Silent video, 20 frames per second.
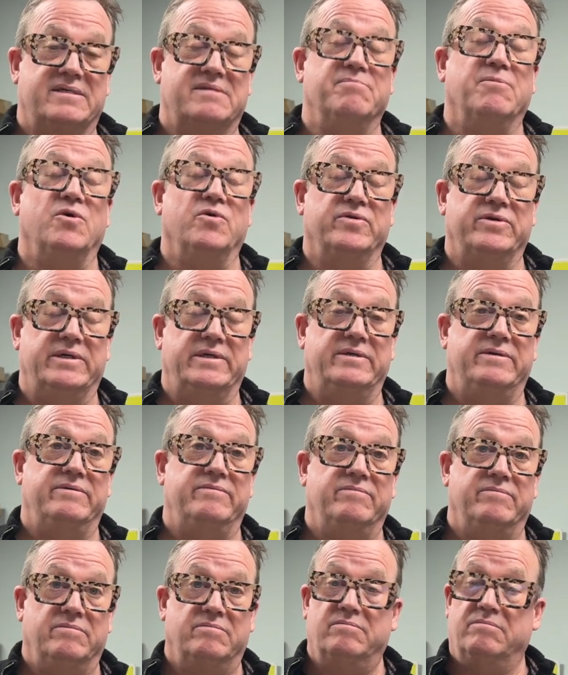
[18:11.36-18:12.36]
molded
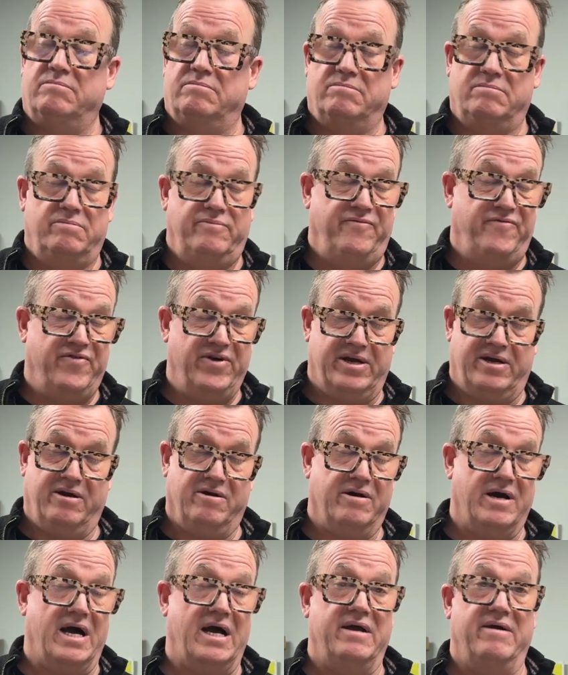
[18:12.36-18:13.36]

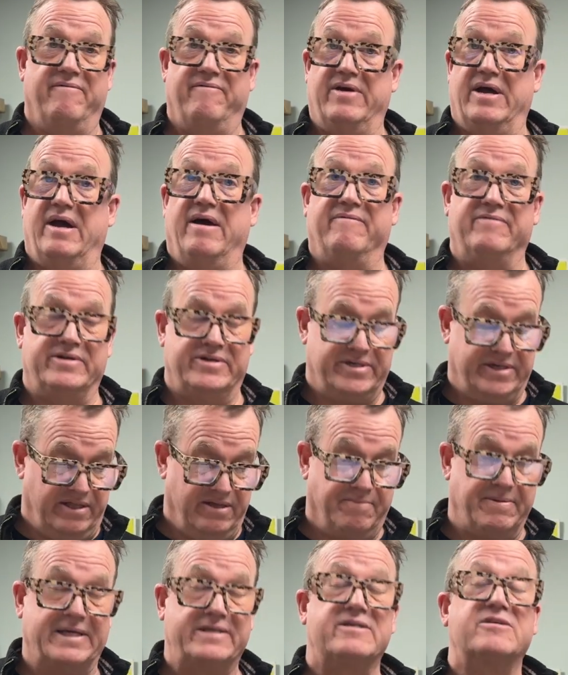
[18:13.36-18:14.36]
figure I have ever seen, the
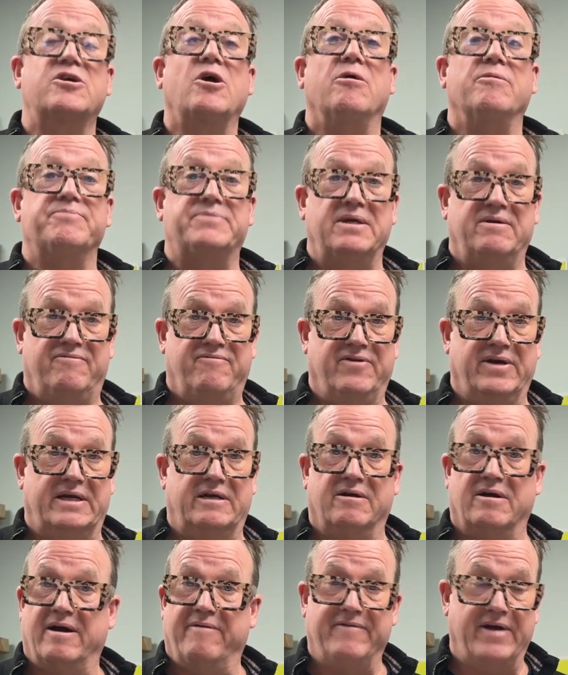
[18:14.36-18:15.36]
best sculpted
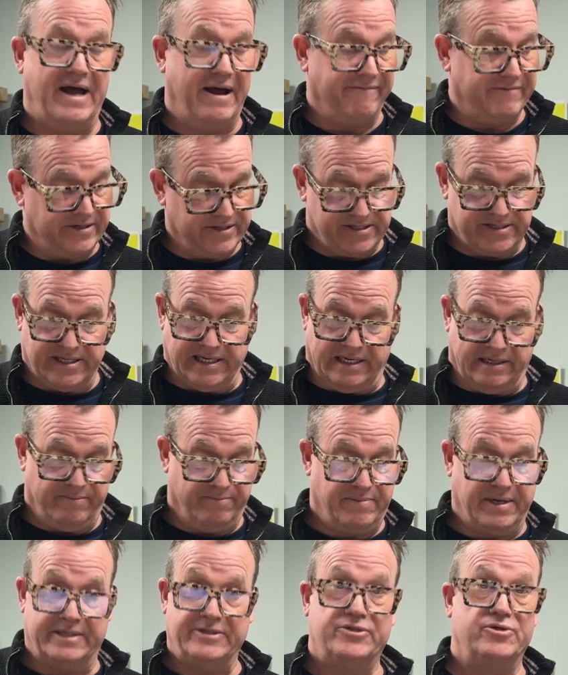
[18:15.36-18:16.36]
figure I've ever seen
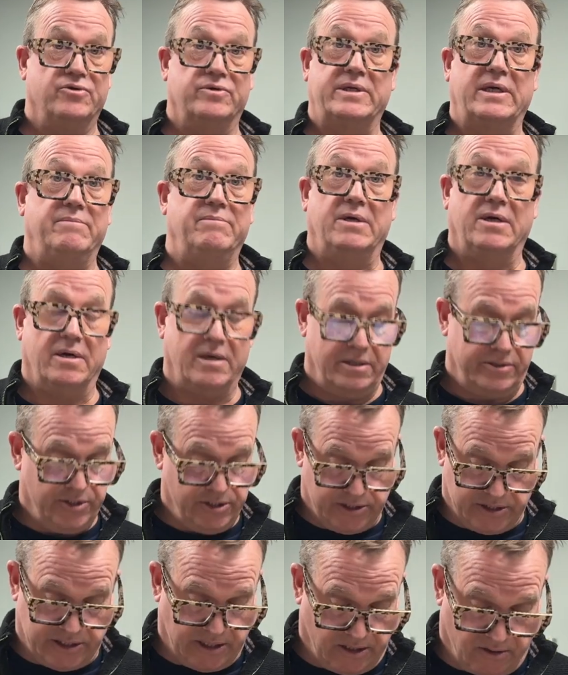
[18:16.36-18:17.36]
by Zuke Mura.
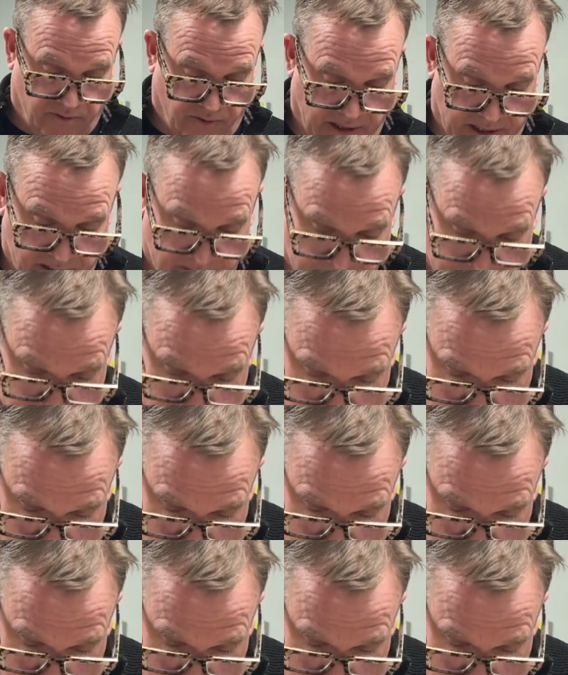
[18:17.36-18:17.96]
Just incredible.